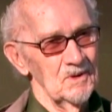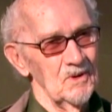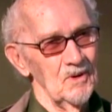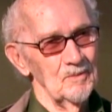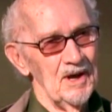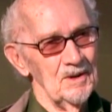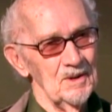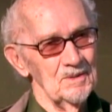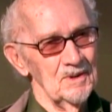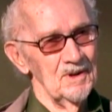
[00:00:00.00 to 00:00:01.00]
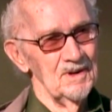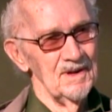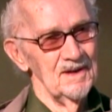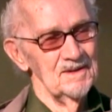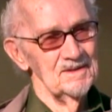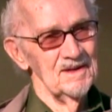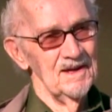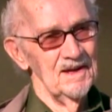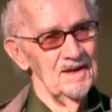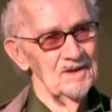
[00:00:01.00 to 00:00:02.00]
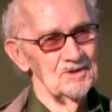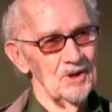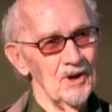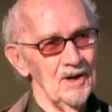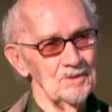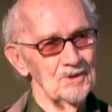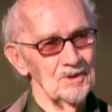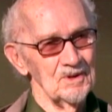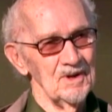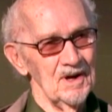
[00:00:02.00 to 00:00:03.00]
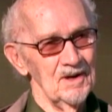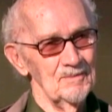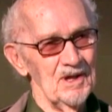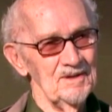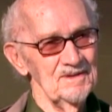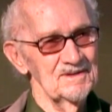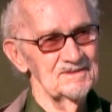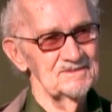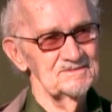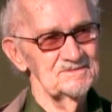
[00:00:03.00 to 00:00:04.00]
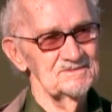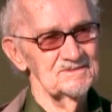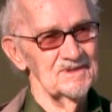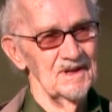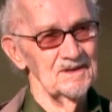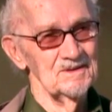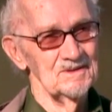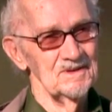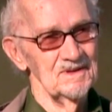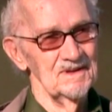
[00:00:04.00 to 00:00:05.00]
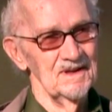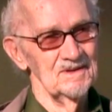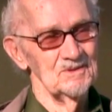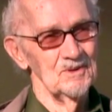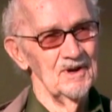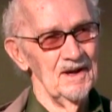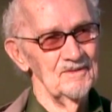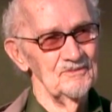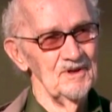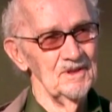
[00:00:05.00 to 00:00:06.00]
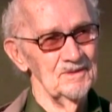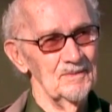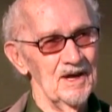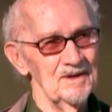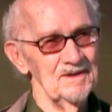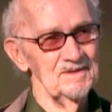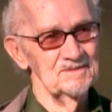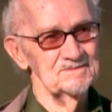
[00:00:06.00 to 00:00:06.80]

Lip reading: all my good luck, I guess God took care of me. That's the way I feel about it.